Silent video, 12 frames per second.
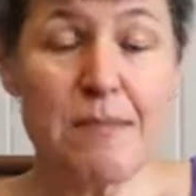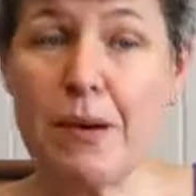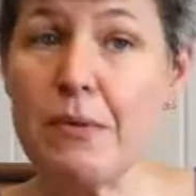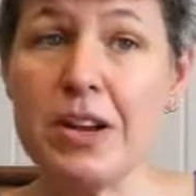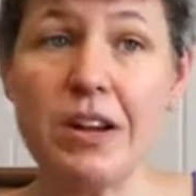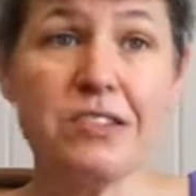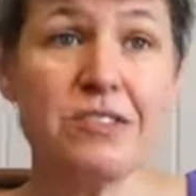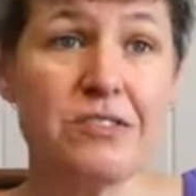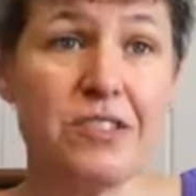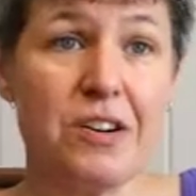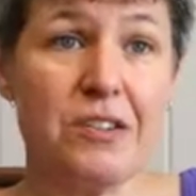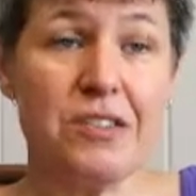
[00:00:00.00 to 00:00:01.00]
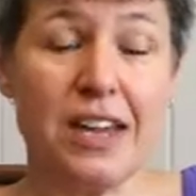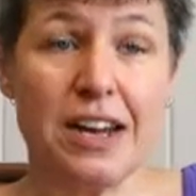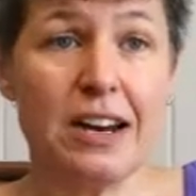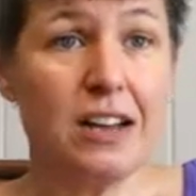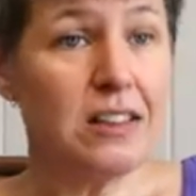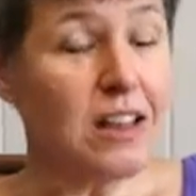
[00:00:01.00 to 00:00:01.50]
But we also know
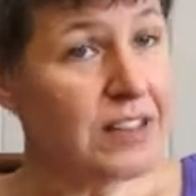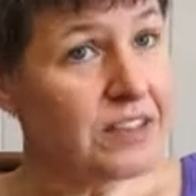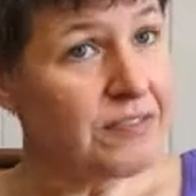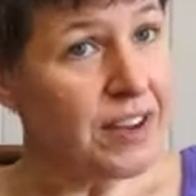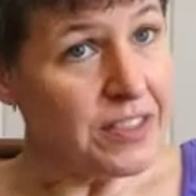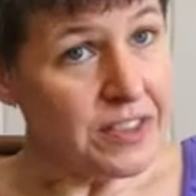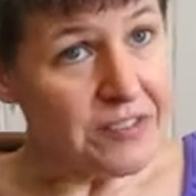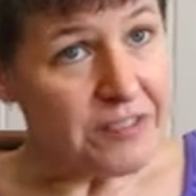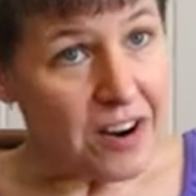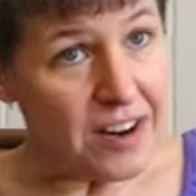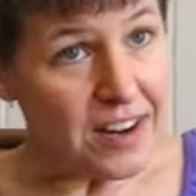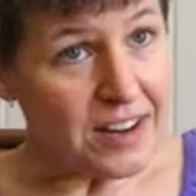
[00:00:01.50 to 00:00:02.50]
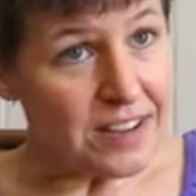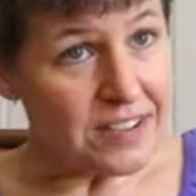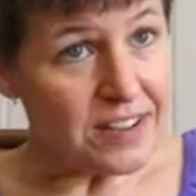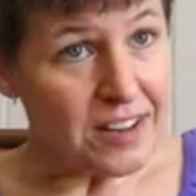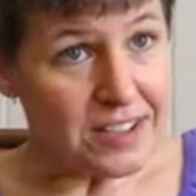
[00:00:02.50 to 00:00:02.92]
that lots of other frogs